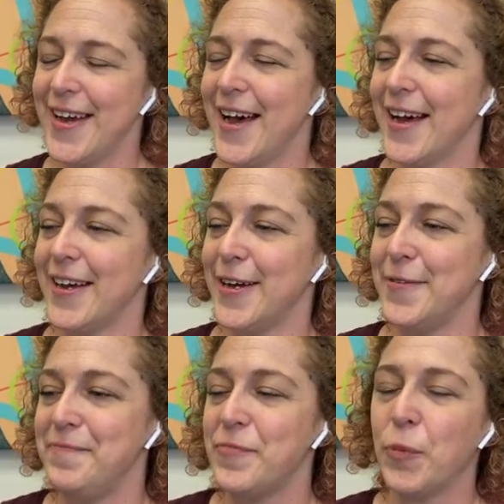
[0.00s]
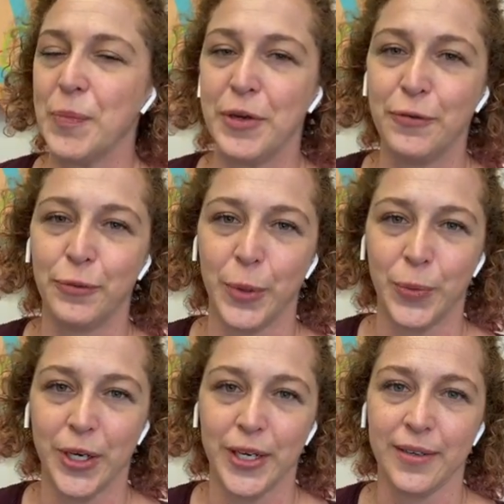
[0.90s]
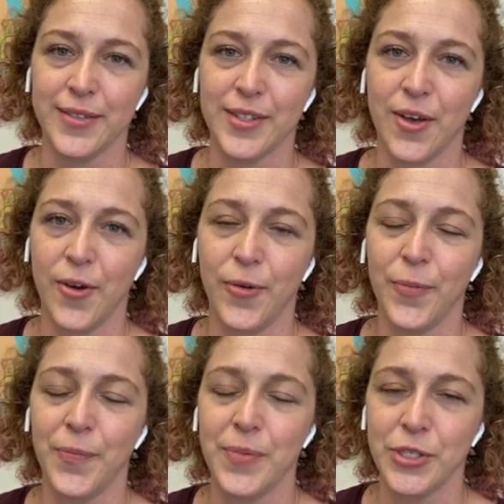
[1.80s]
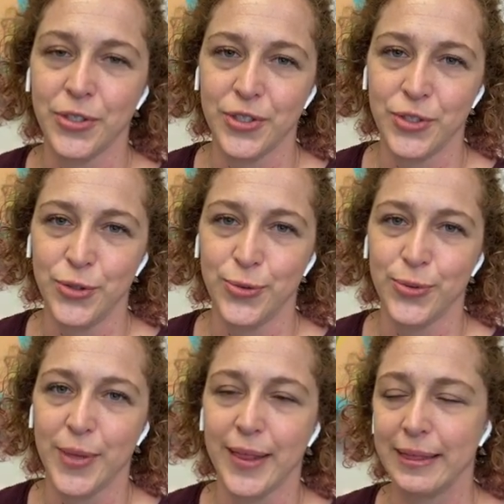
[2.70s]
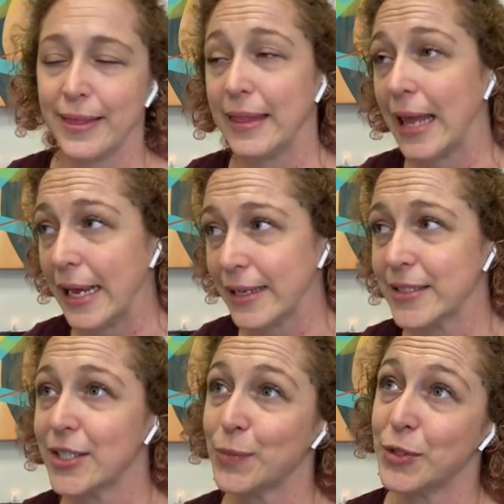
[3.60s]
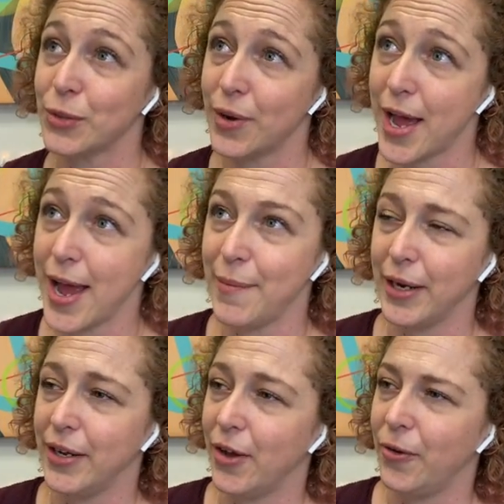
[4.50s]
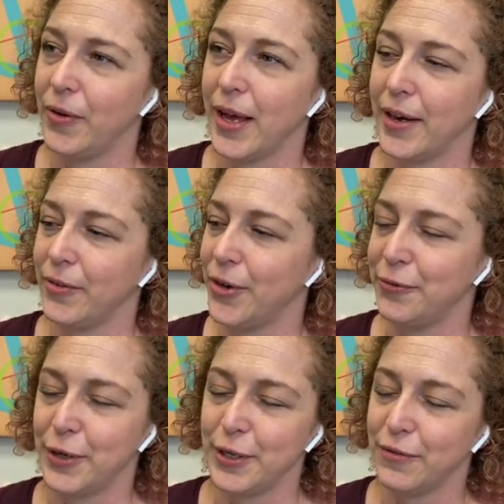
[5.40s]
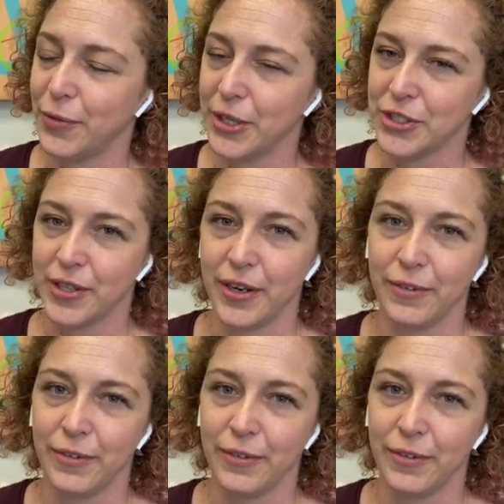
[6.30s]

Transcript: Women of Woodworking. So be sure to like and subscribe. I don't know if any of y'all watch a lot of